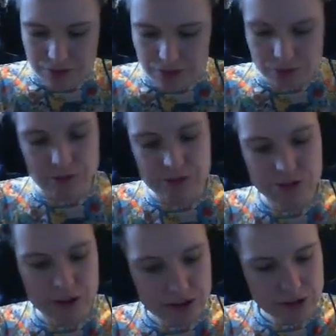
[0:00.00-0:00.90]
We
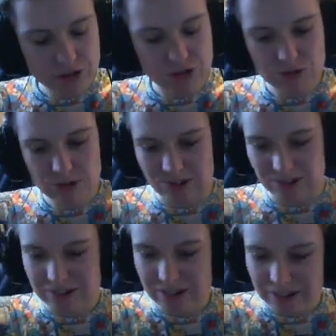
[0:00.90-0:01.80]
started
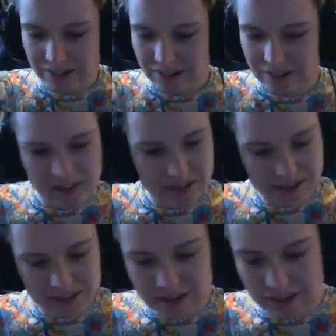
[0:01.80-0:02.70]
strong,
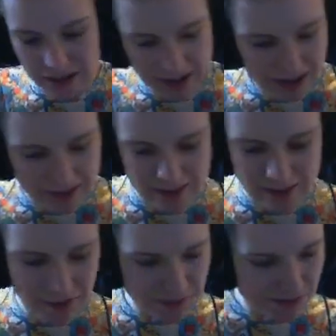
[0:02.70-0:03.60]
and
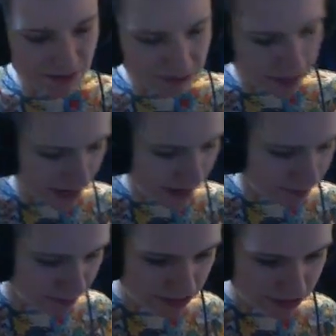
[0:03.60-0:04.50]
now we've not really
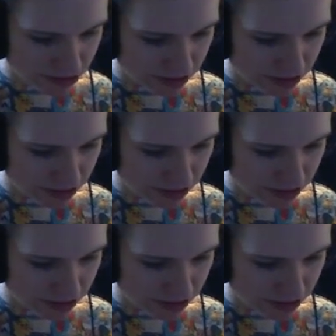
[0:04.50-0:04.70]
had much